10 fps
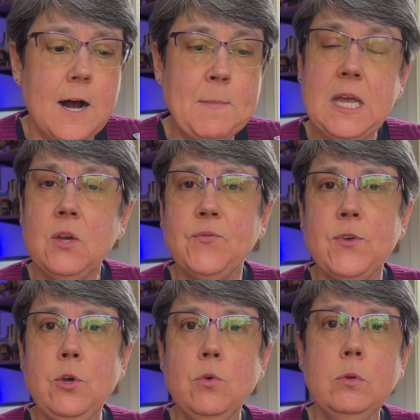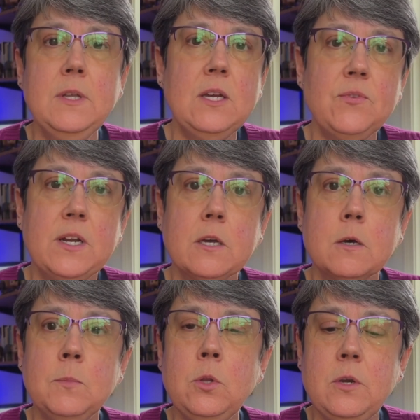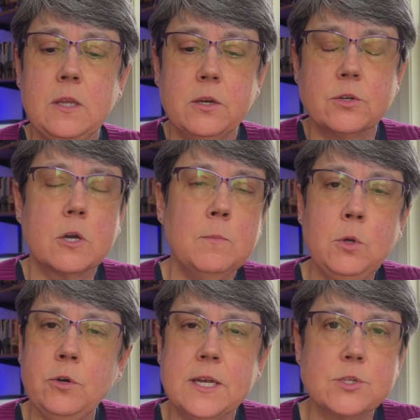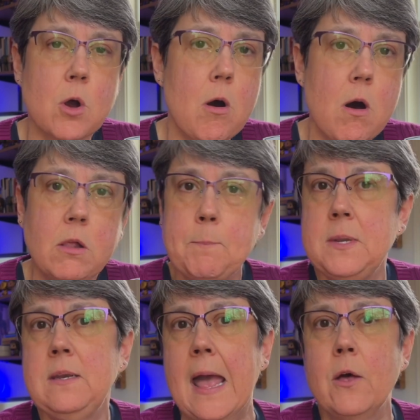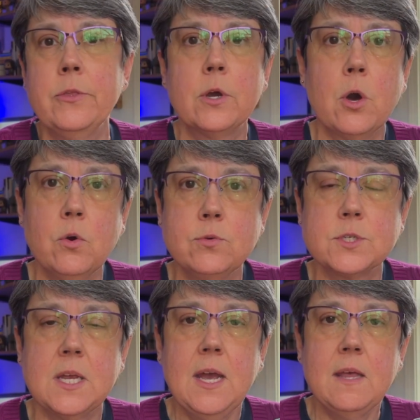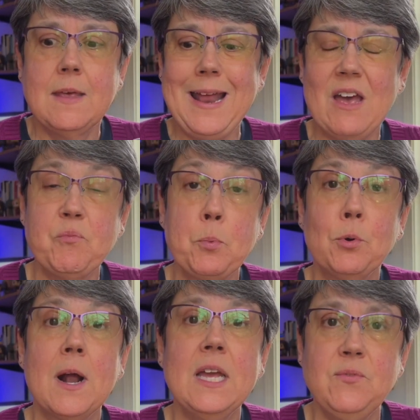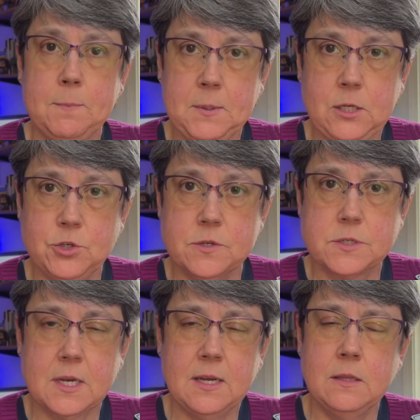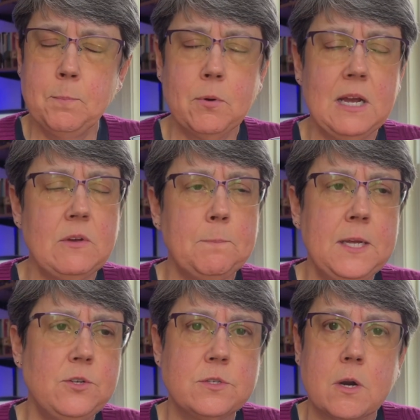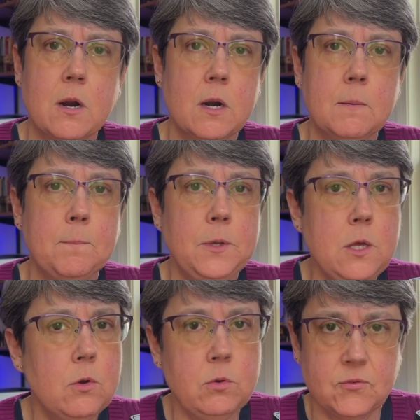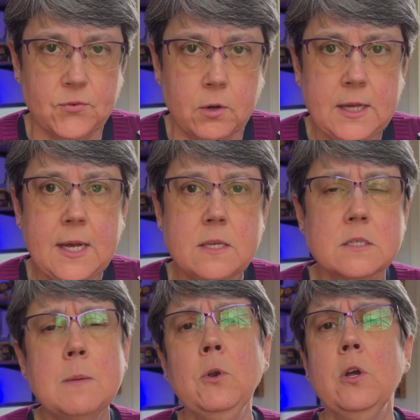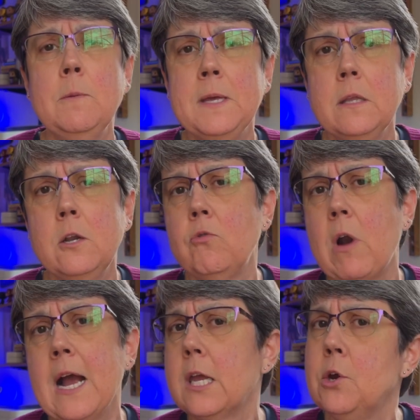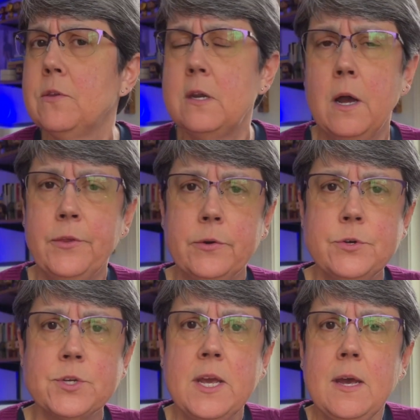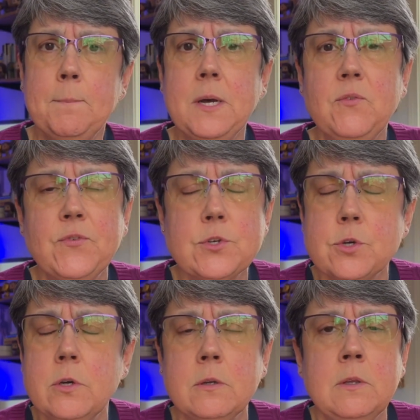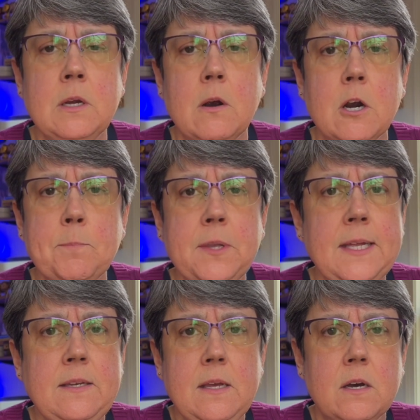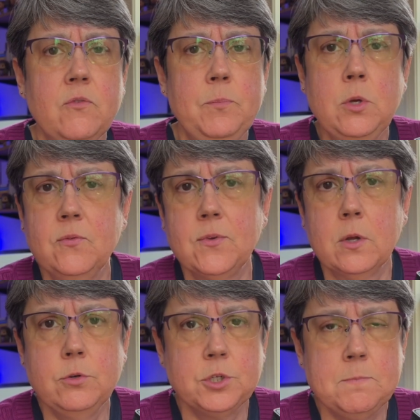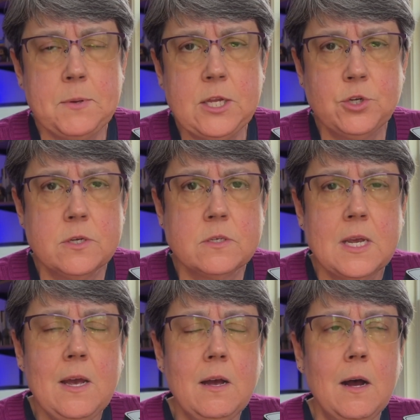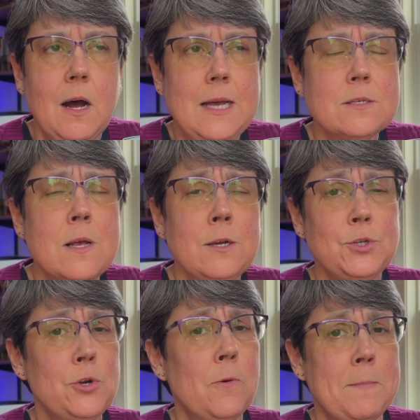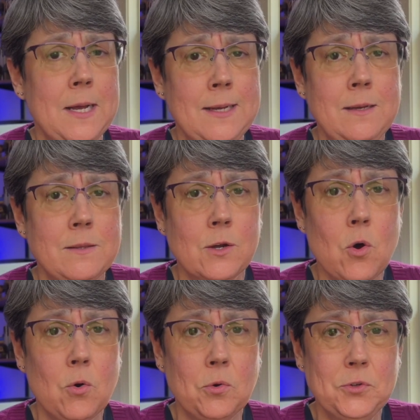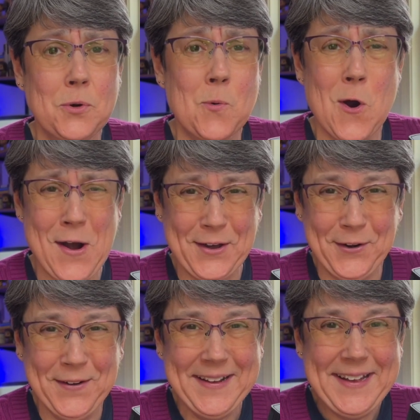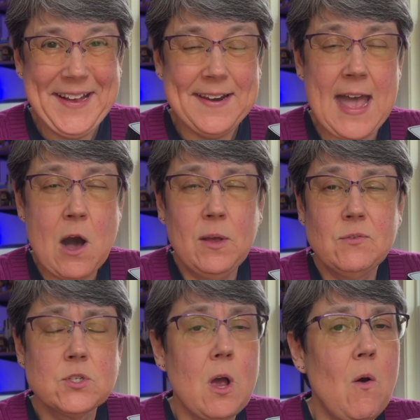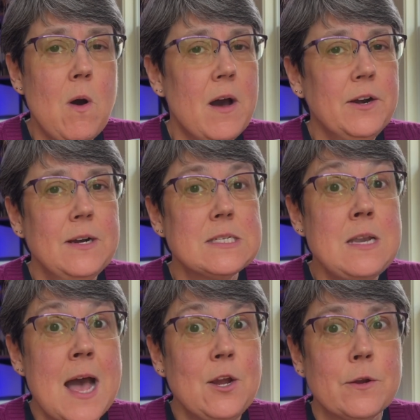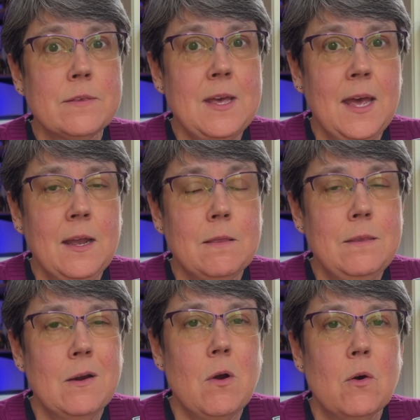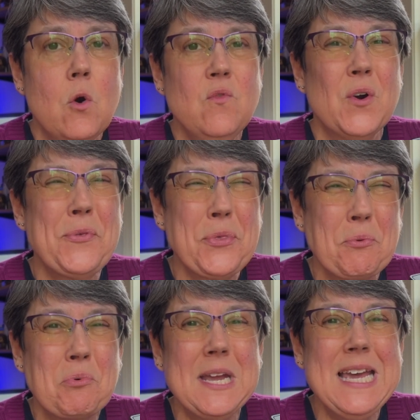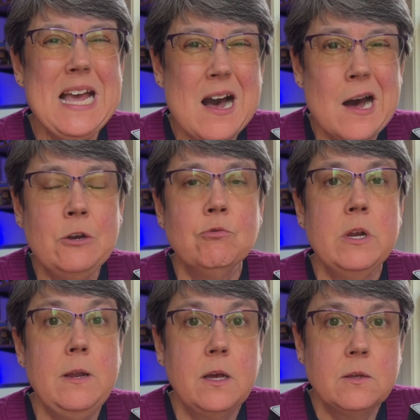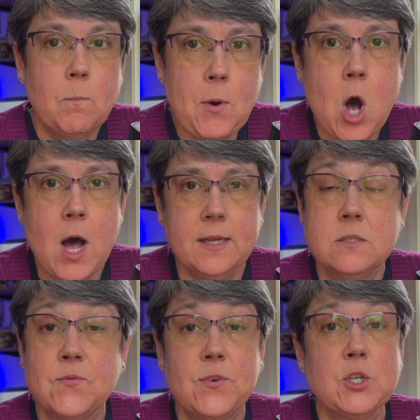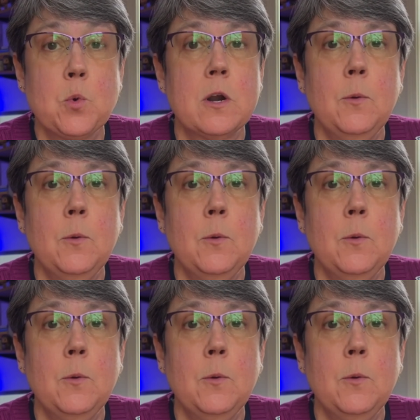If you live in a community, there's communities all up and down the coast that have private beaches, and the private beaches are beautiful. Some are going to be a little rockier than others, but for certain there are plenty of beautiful ocean beaches as long as you don't mind the cold water. Now, if salt water is not your thing, there are over 300 ponds, freshwater